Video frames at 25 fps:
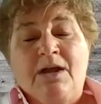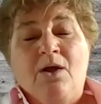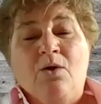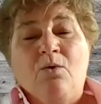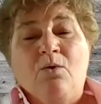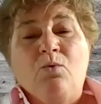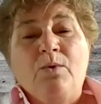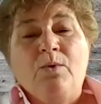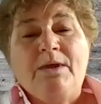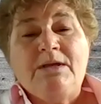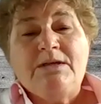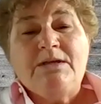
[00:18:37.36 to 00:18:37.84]

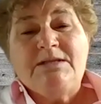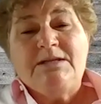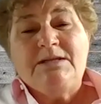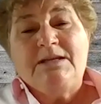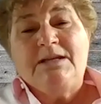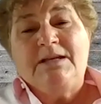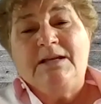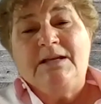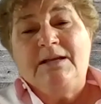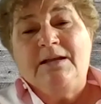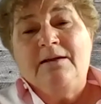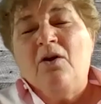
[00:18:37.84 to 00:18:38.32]
We
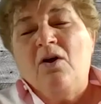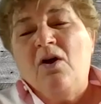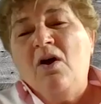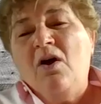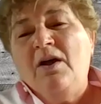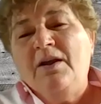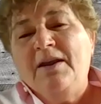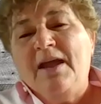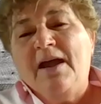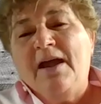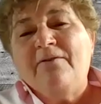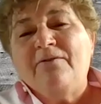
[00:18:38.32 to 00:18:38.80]
see
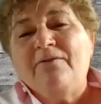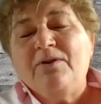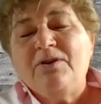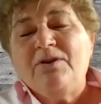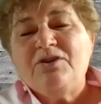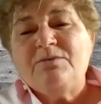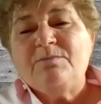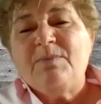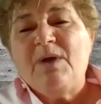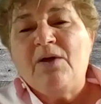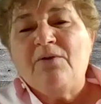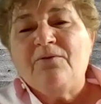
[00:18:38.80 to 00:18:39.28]
on
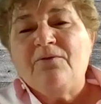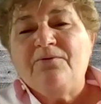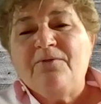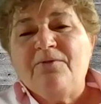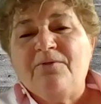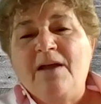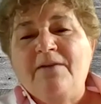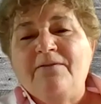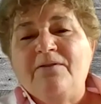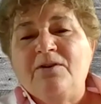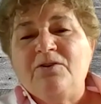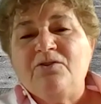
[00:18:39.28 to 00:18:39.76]
average about
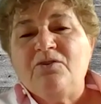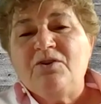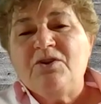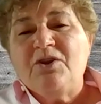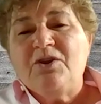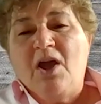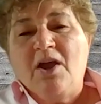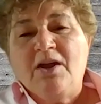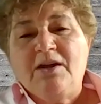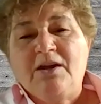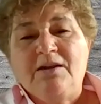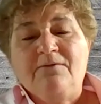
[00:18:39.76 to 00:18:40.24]

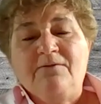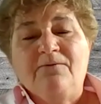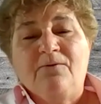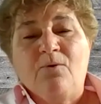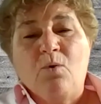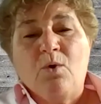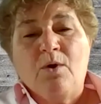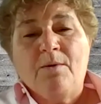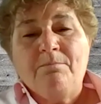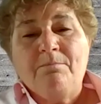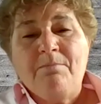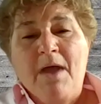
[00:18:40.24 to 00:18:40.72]

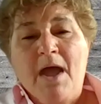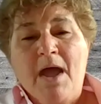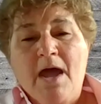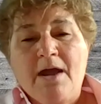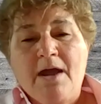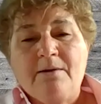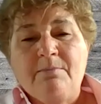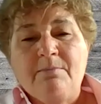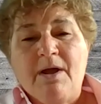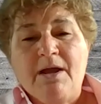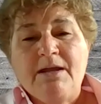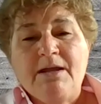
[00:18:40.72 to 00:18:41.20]
594
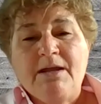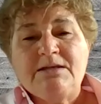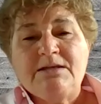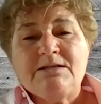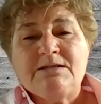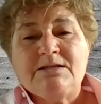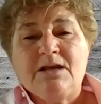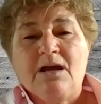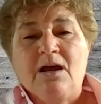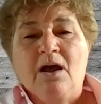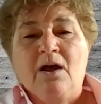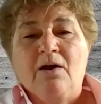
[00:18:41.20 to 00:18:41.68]

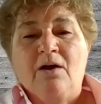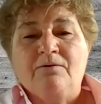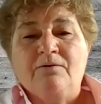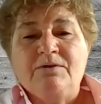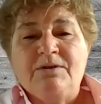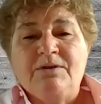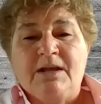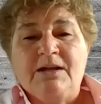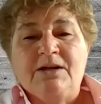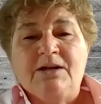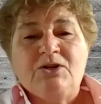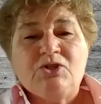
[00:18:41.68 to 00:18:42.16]
petabytes
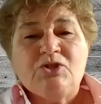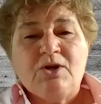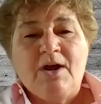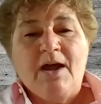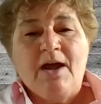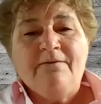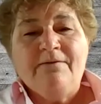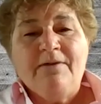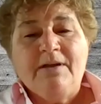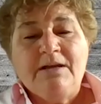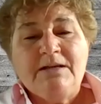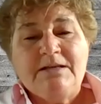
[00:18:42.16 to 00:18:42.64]
of data
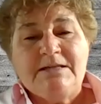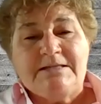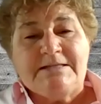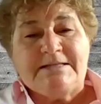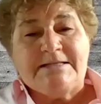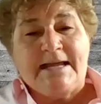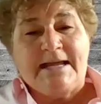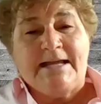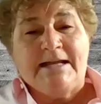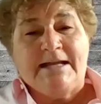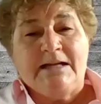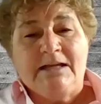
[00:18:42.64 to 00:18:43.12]
traffic
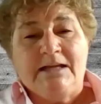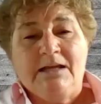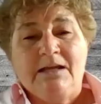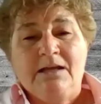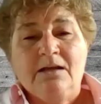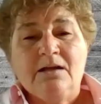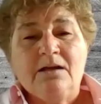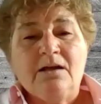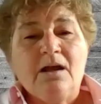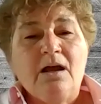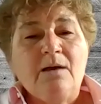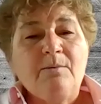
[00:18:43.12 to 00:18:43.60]
daily
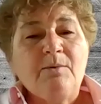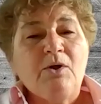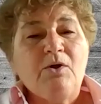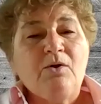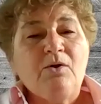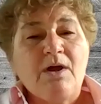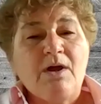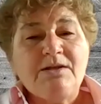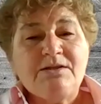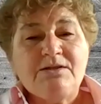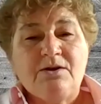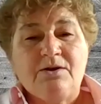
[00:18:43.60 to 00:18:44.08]
come
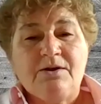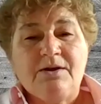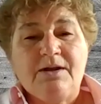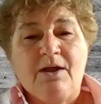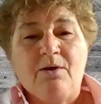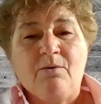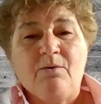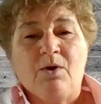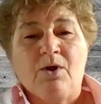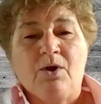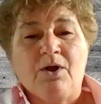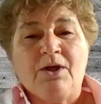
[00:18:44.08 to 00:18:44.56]
across our
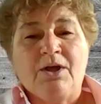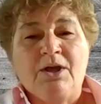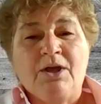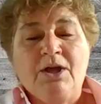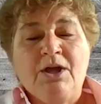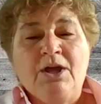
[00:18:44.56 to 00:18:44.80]
network.